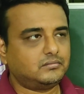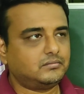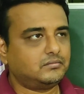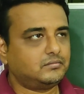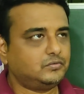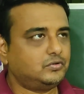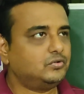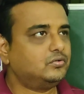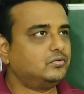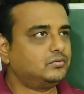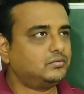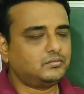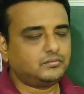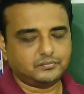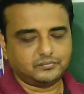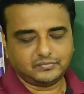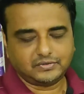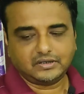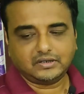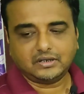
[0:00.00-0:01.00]
though
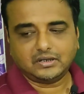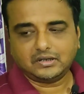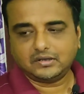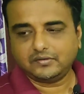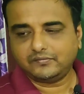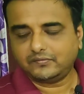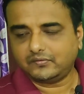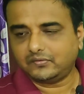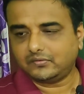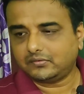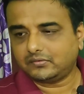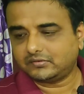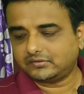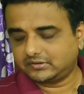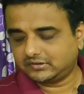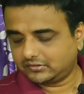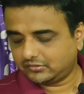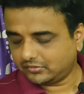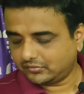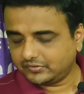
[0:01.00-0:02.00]
Daniel Defoe's
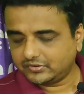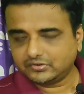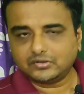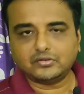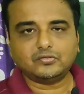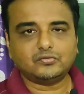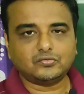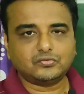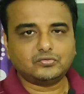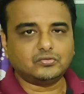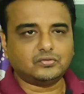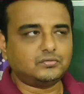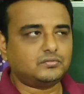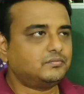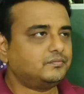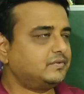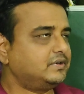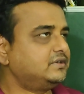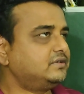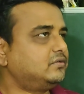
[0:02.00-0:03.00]
Robinson Crusoe
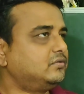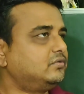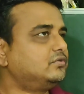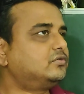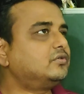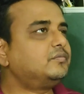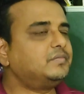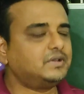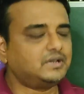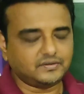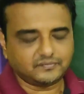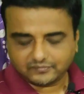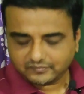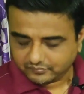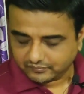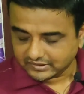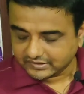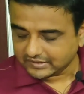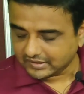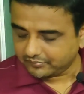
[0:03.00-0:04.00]
is also believed
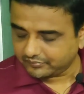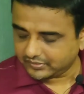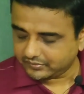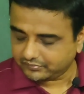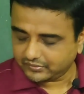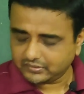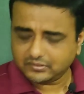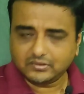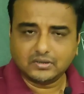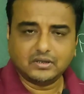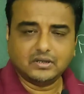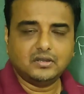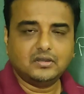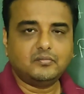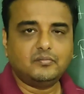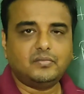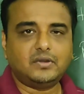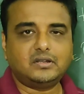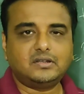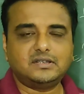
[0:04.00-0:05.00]
by some people,
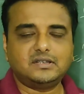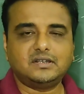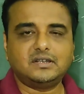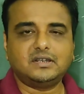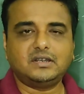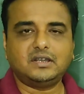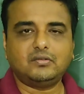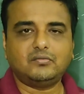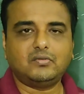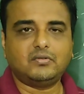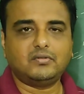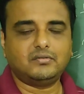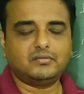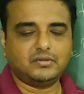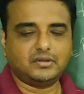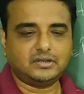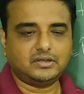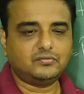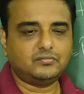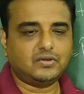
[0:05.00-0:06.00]
but generally
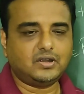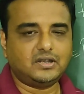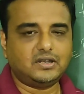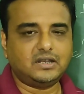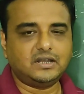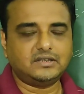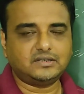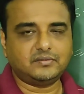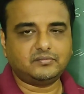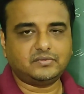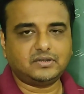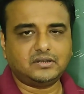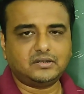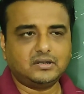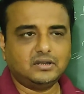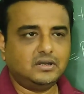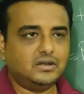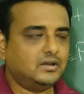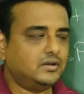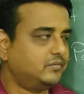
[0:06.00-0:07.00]
it is widely accepted
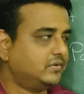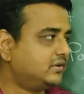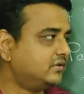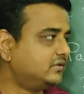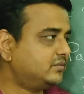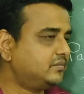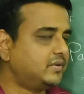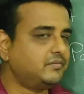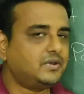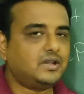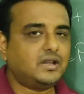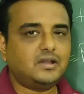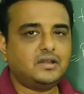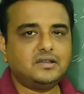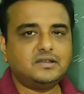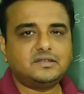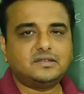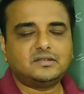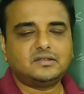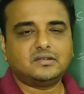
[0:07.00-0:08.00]
because Pamela
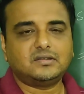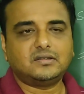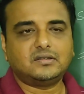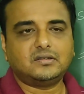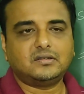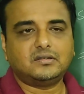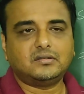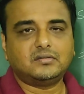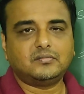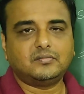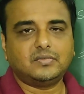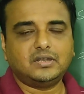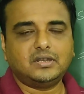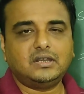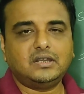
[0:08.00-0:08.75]
has many